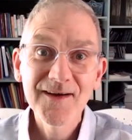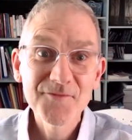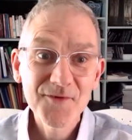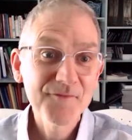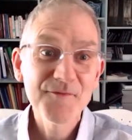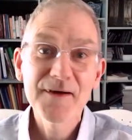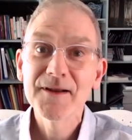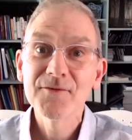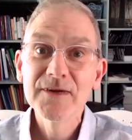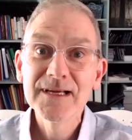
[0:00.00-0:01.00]
I've found it
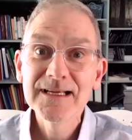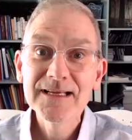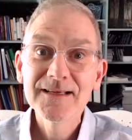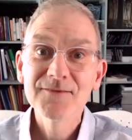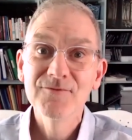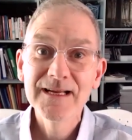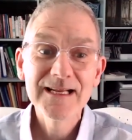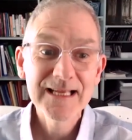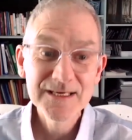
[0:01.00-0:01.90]
really, really